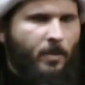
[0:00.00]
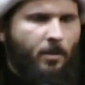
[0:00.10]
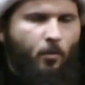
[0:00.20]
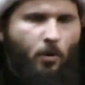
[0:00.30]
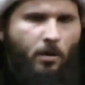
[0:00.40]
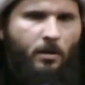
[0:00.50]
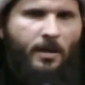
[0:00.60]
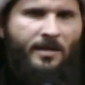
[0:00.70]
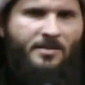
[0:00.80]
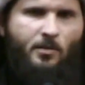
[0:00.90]
One of the
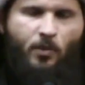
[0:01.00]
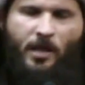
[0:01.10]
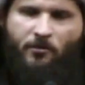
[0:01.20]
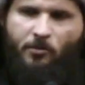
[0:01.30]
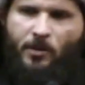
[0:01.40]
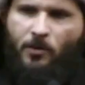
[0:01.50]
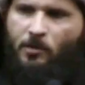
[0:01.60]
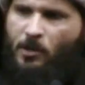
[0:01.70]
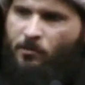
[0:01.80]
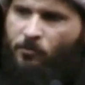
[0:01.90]
lines that we have about the
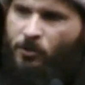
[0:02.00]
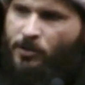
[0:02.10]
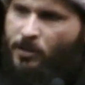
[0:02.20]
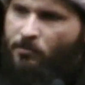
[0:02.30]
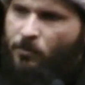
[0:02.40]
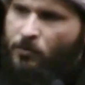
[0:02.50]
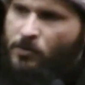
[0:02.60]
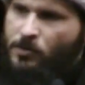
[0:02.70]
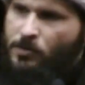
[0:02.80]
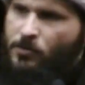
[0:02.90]
imam of our time, brothers
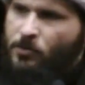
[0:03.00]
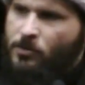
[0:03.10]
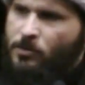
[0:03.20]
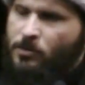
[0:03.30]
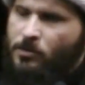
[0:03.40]
and sisters,